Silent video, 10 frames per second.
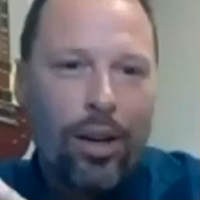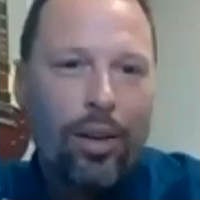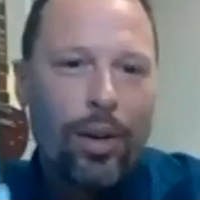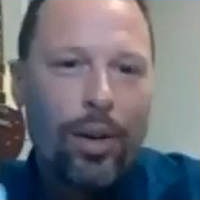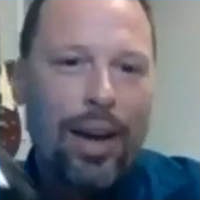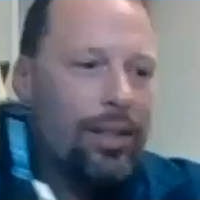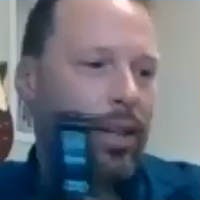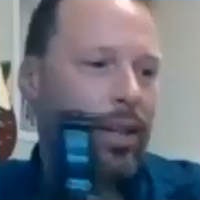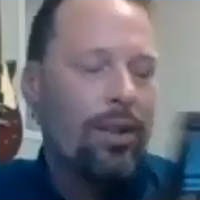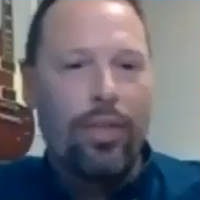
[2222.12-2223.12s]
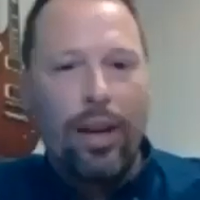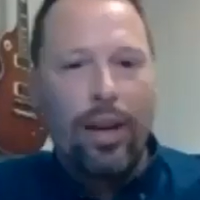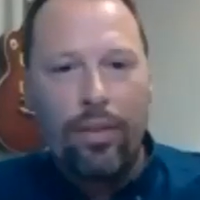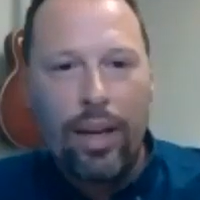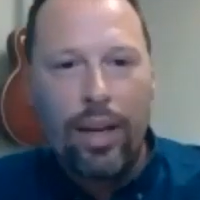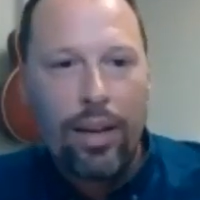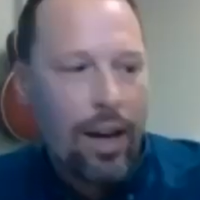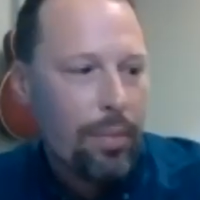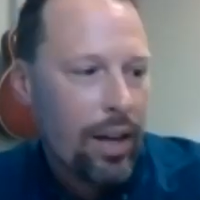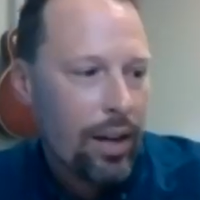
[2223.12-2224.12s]
RE/MAX stuff on there. They can
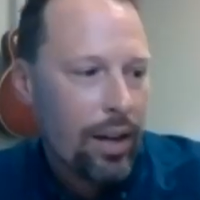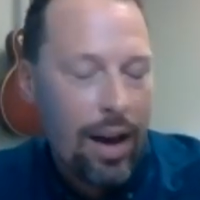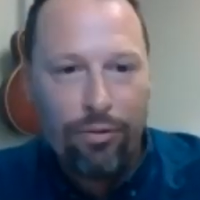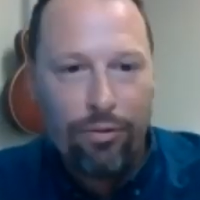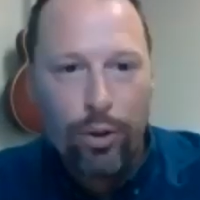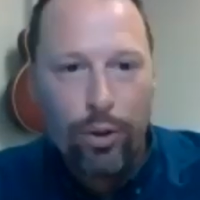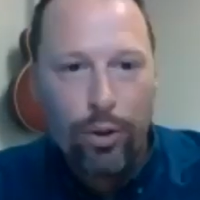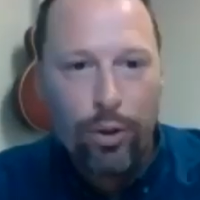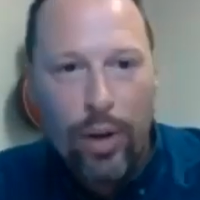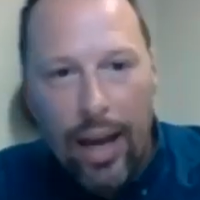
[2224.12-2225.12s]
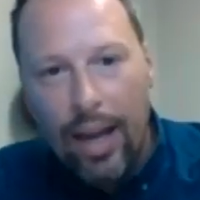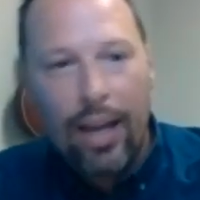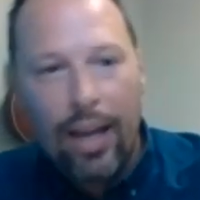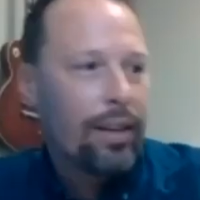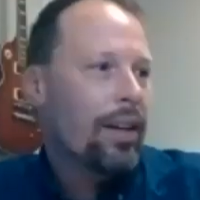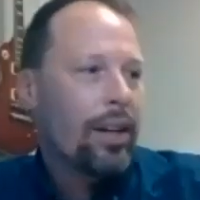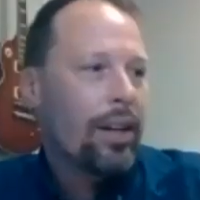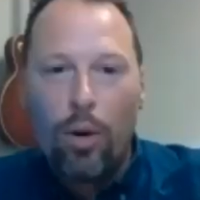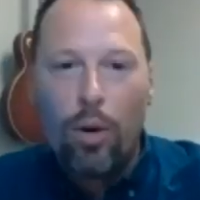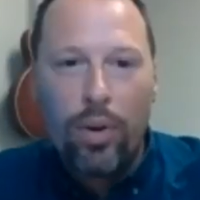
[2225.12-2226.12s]
come in and have food and go
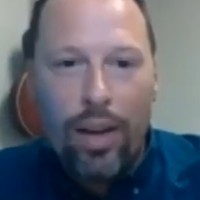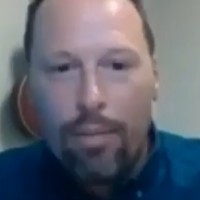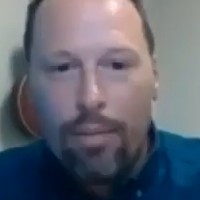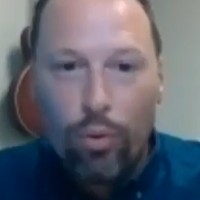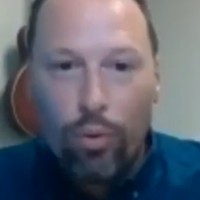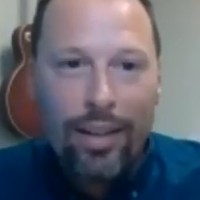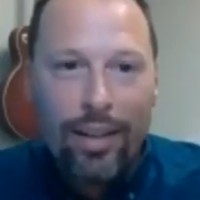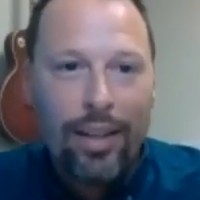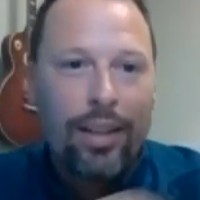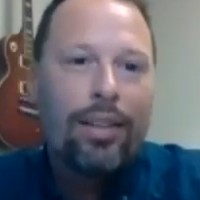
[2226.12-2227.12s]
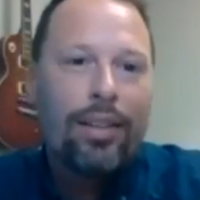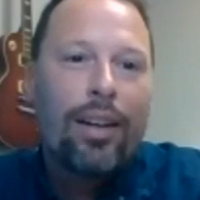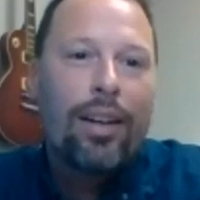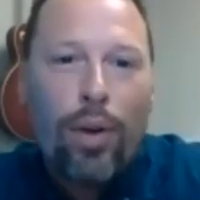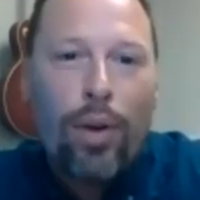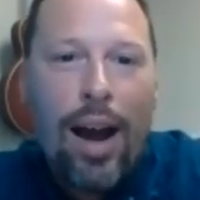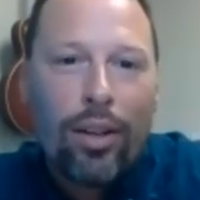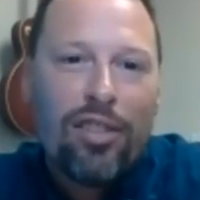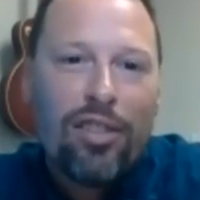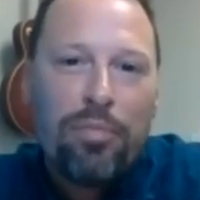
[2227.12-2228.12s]
home with a branded
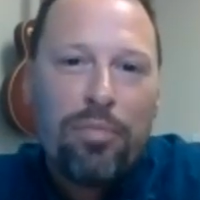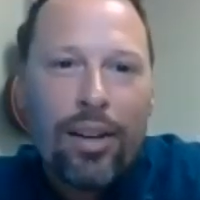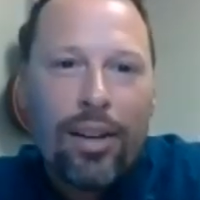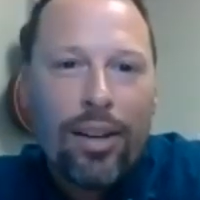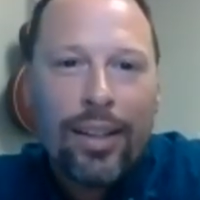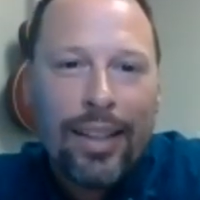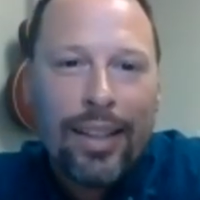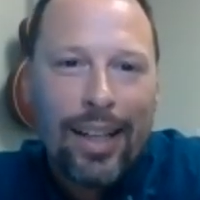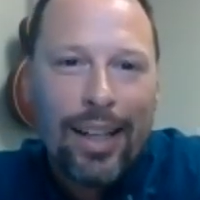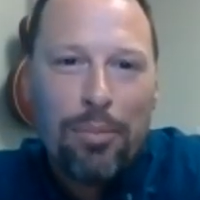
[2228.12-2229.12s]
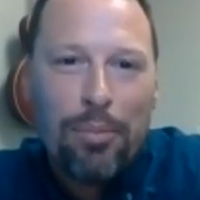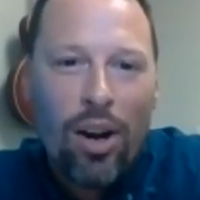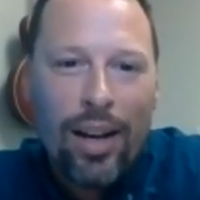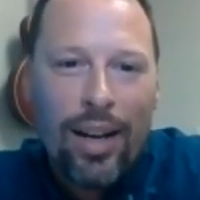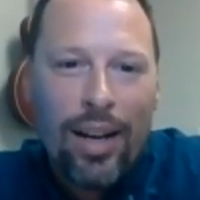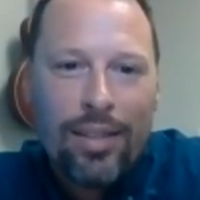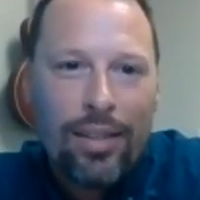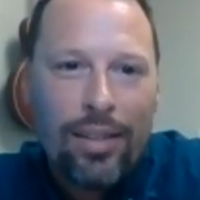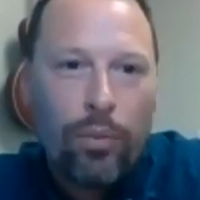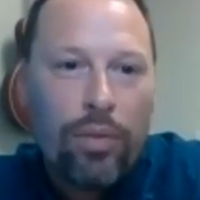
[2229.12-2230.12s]
growler of beer on us.
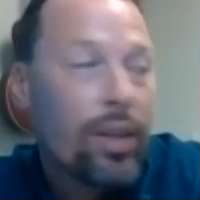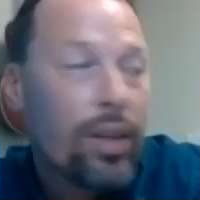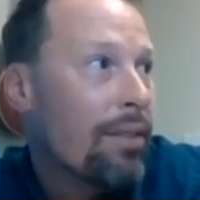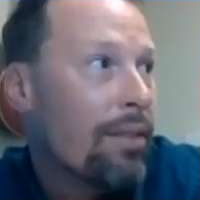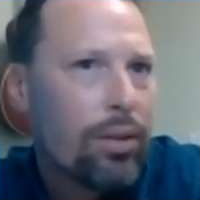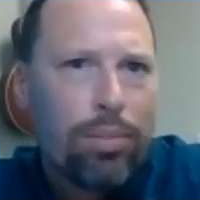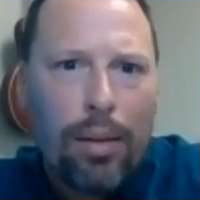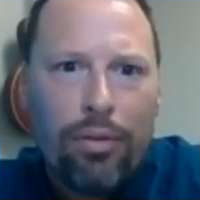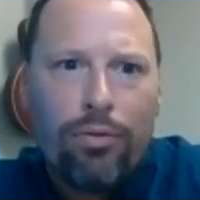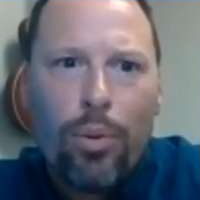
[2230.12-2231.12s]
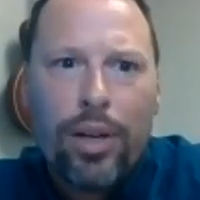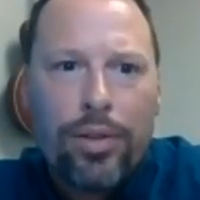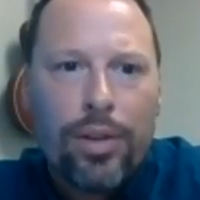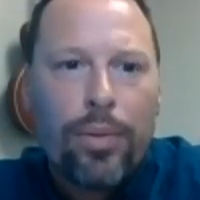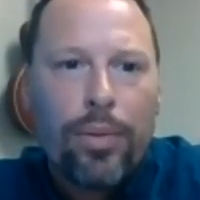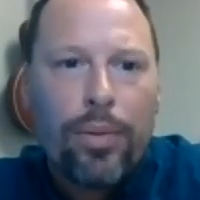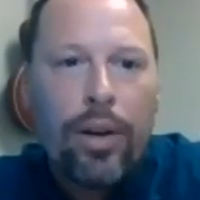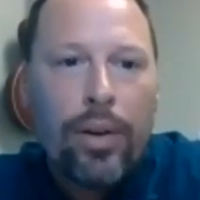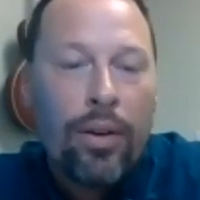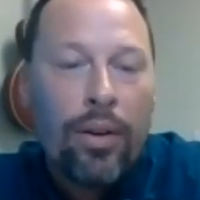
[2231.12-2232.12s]
And we've done that for probably 4 years in a row
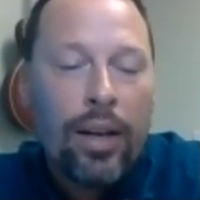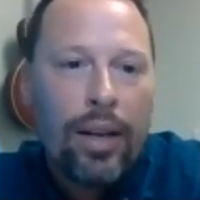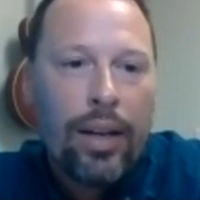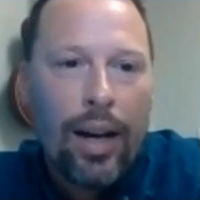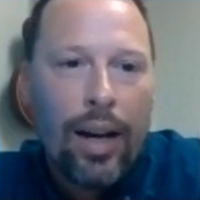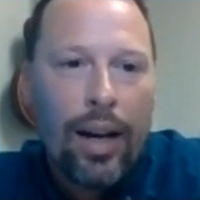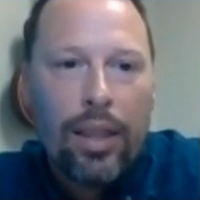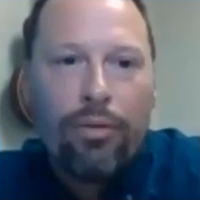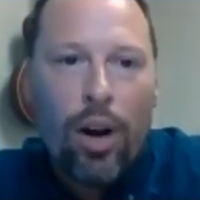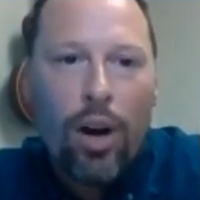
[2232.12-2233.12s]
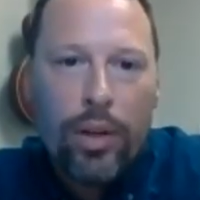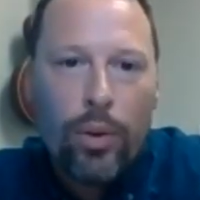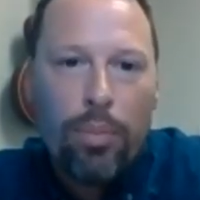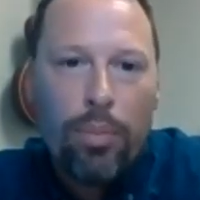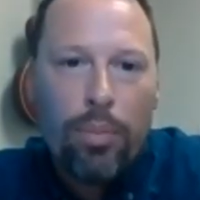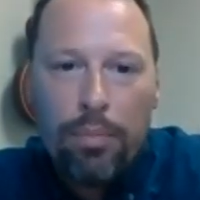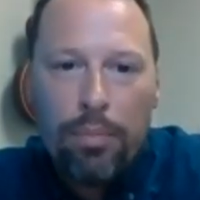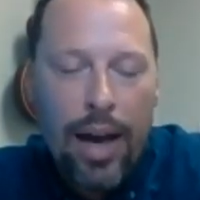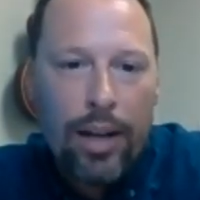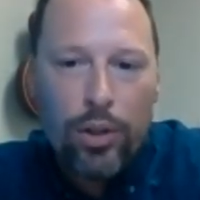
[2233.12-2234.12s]
now. In the fall, we do a pumpkin
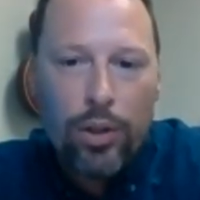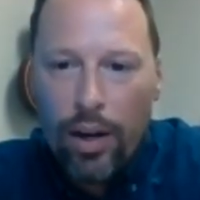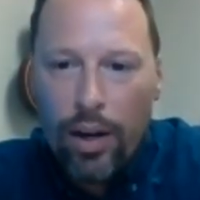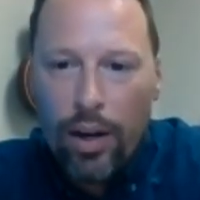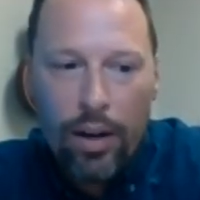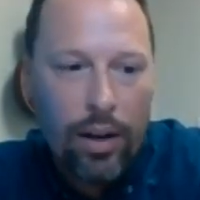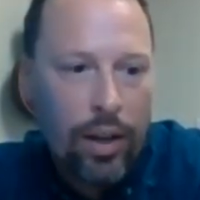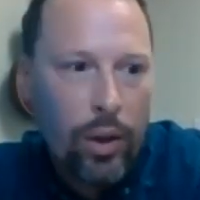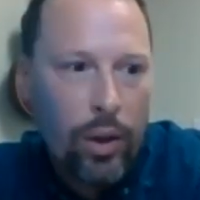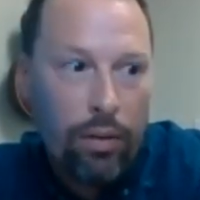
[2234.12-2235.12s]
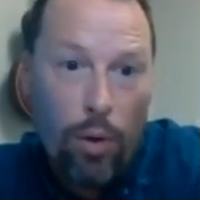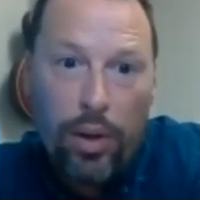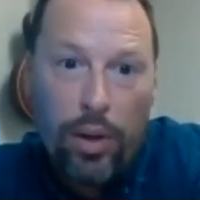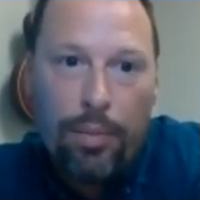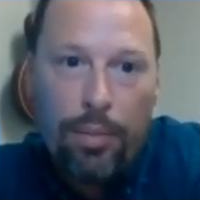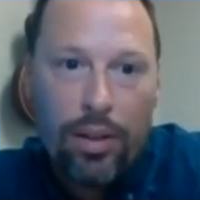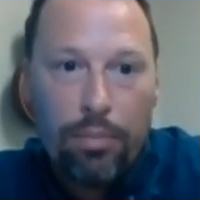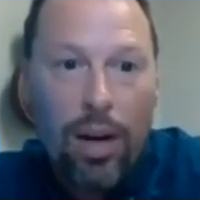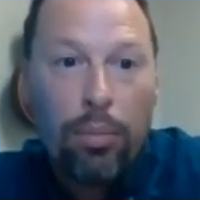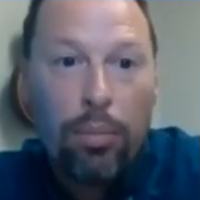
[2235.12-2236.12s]
patch where we've opened it up to
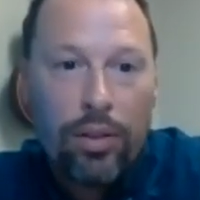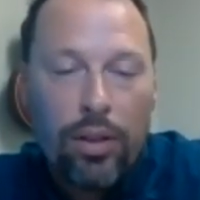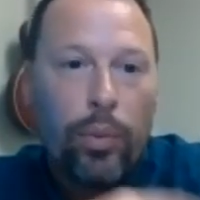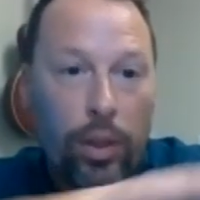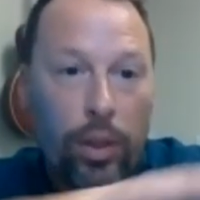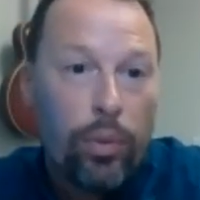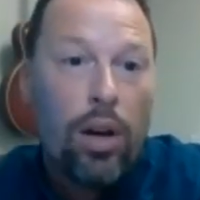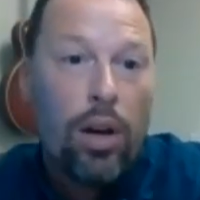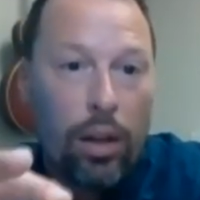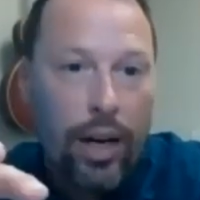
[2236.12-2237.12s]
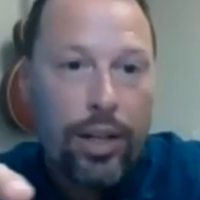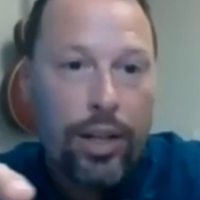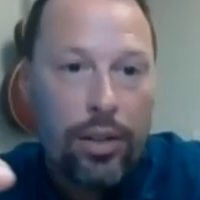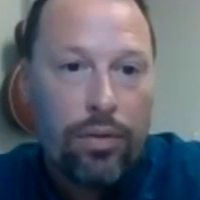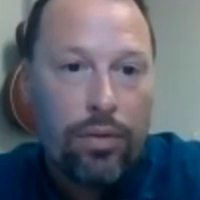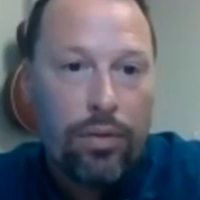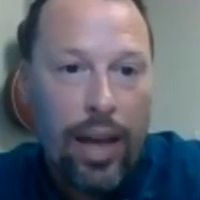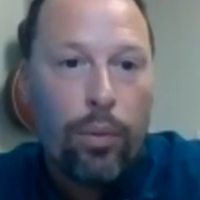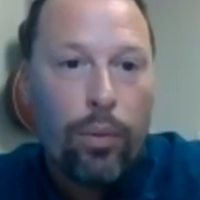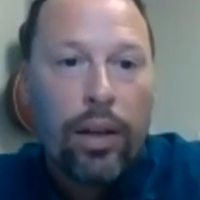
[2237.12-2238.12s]
public too. And we do it with all of our agents for
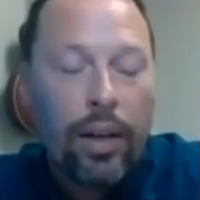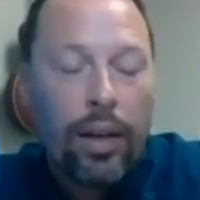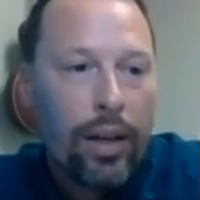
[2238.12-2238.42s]
that one.